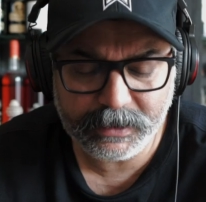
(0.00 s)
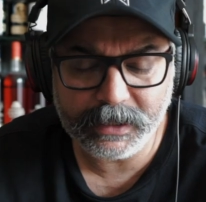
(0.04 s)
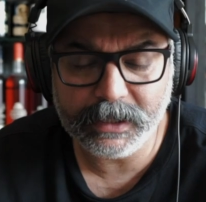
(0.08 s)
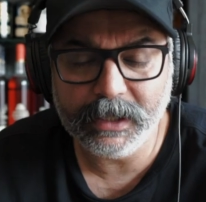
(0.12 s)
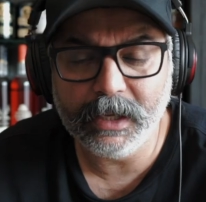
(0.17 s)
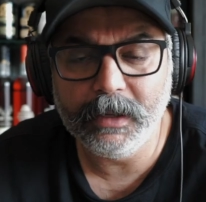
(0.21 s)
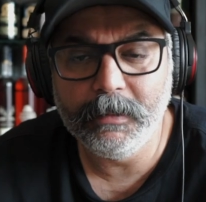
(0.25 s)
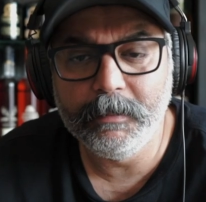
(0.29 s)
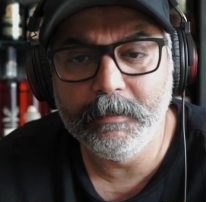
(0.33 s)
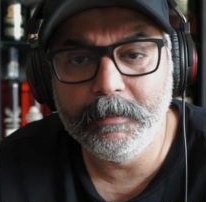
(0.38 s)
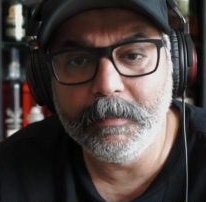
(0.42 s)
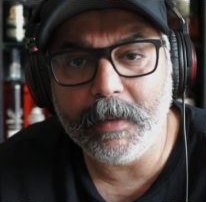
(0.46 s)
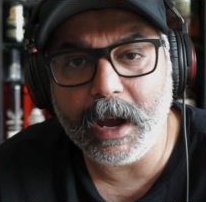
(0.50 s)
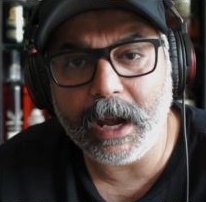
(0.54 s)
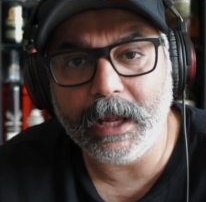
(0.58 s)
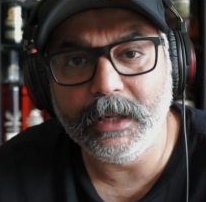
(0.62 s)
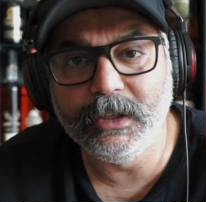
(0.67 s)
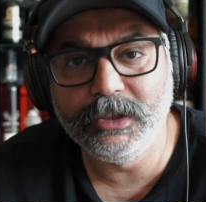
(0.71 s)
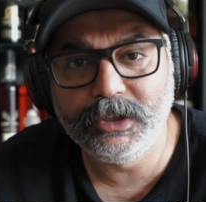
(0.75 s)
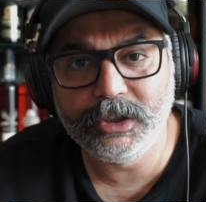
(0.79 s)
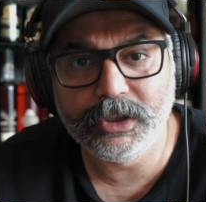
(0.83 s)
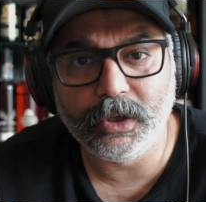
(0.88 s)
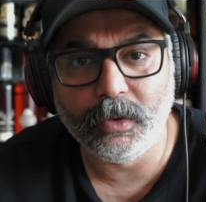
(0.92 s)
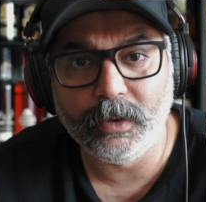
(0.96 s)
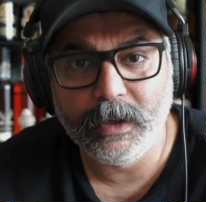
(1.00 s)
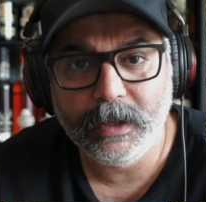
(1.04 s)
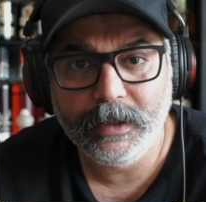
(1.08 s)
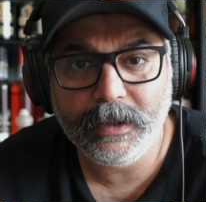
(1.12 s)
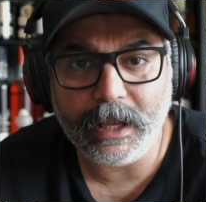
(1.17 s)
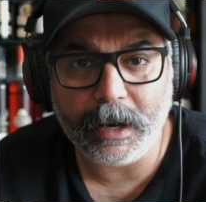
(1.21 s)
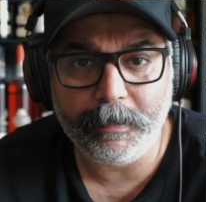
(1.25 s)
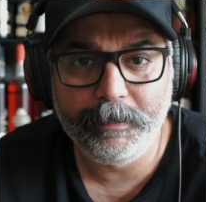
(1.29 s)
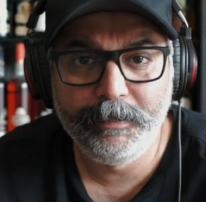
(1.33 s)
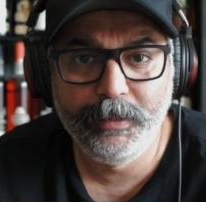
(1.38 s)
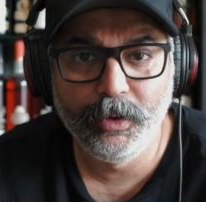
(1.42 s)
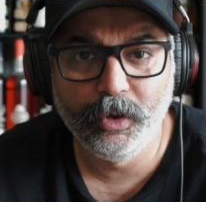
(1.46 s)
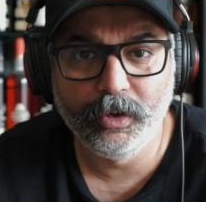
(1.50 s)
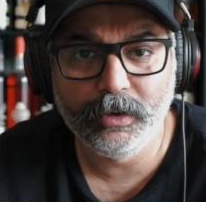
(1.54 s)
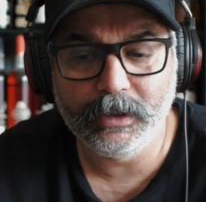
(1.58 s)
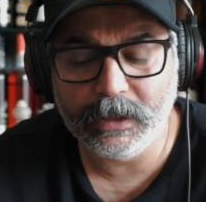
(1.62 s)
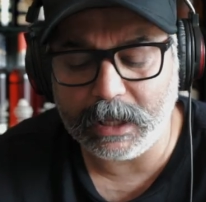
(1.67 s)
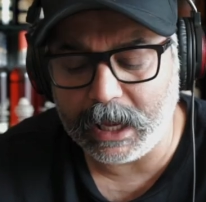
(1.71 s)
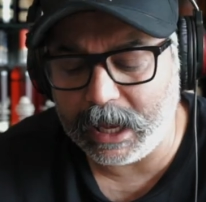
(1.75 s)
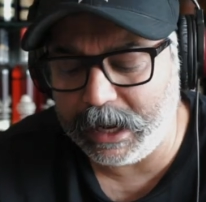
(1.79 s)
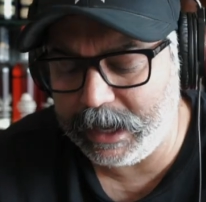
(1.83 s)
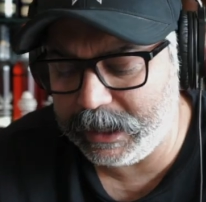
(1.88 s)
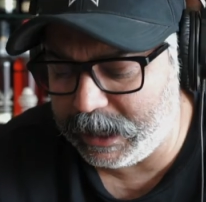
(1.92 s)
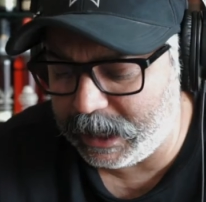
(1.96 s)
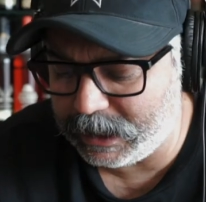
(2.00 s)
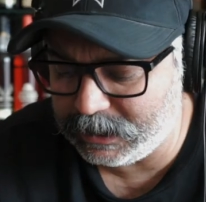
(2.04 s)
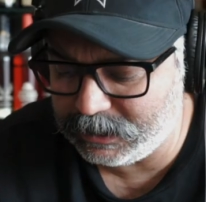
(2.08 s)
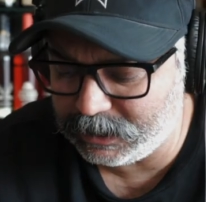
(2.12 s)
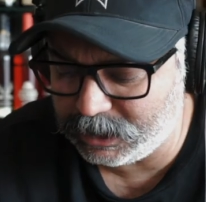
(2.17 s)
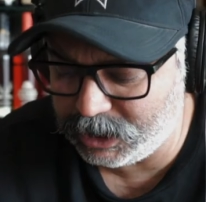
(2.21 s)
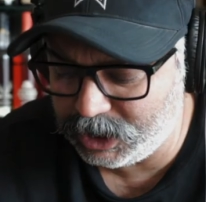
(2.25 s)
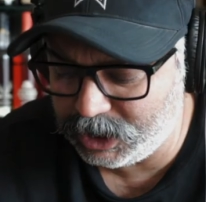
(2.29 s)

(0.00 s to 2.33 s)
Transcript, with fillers: single milestone that Bruce has